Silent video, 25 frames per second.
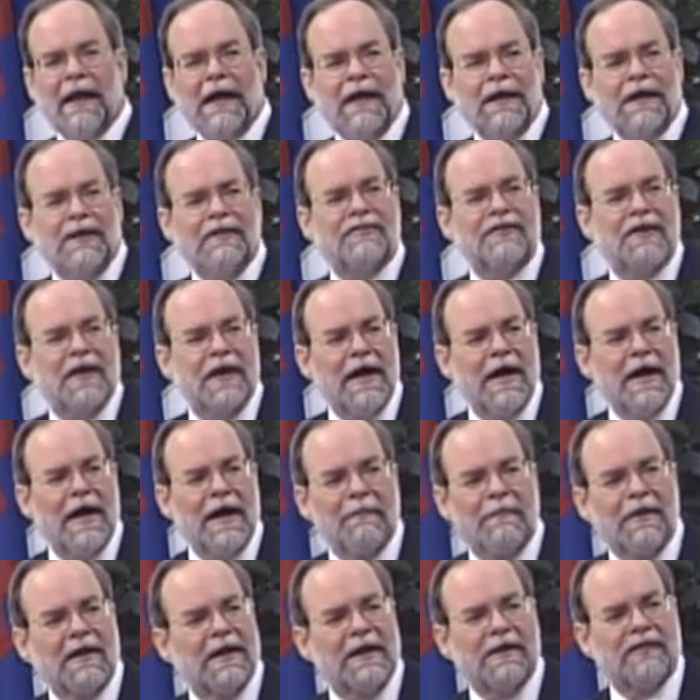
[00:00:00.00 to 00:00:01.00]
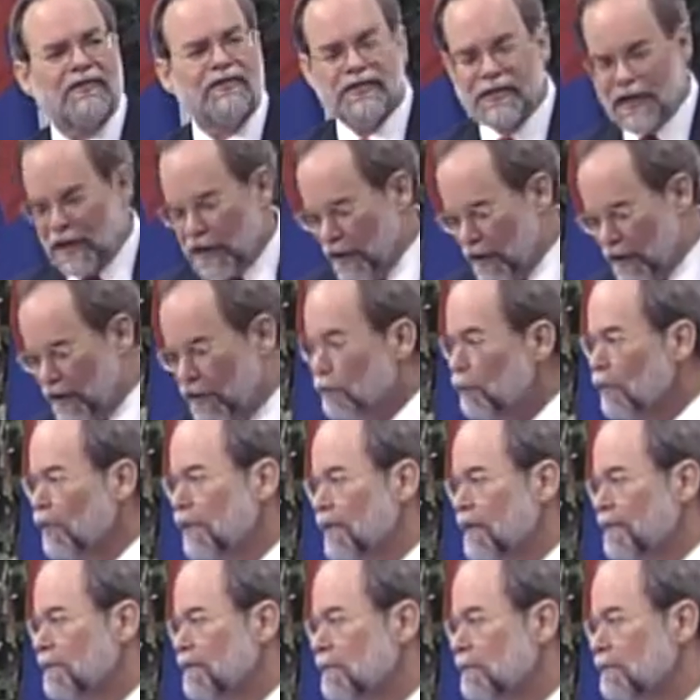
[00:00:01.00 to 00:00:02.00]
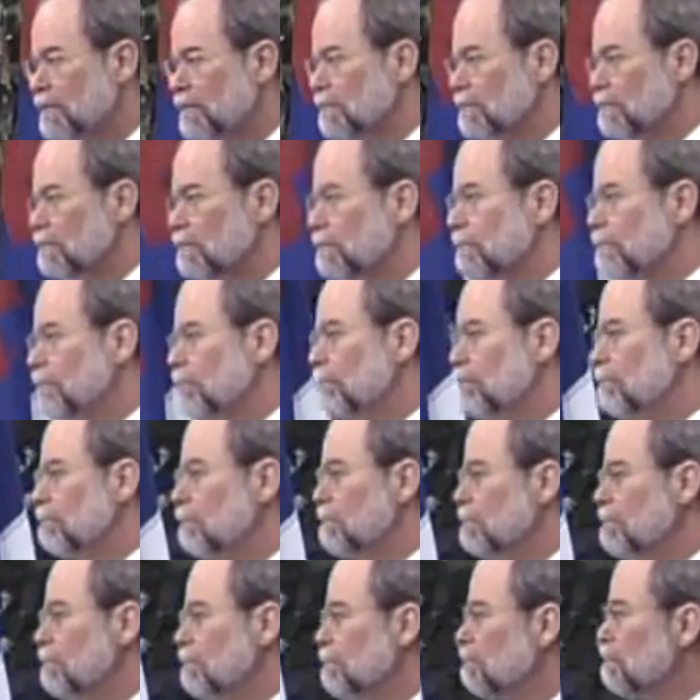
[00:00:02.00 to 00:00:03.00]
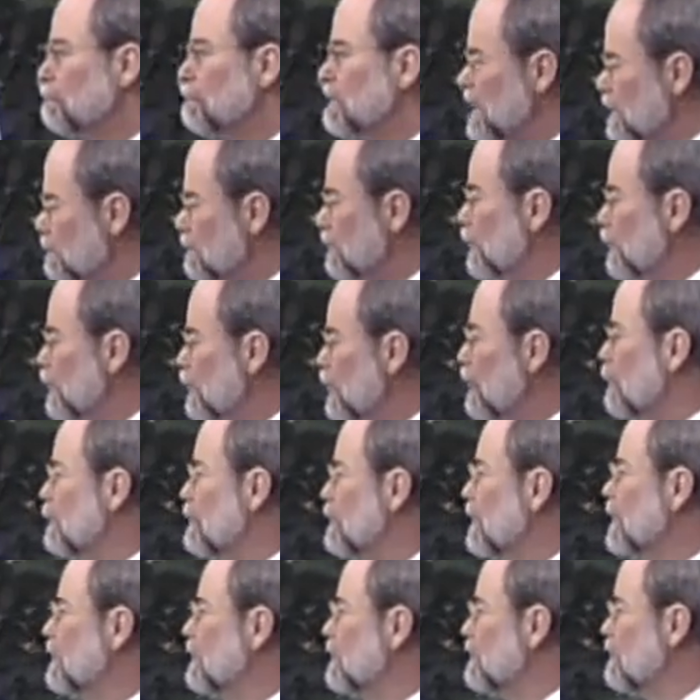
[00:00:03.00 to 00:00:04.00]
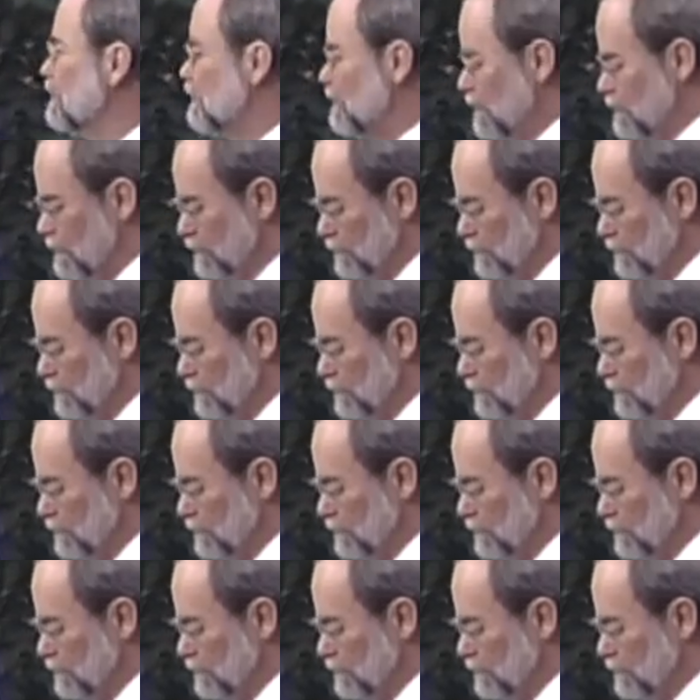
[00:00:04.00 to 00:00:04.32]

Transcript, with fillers: any time against anyone. People know this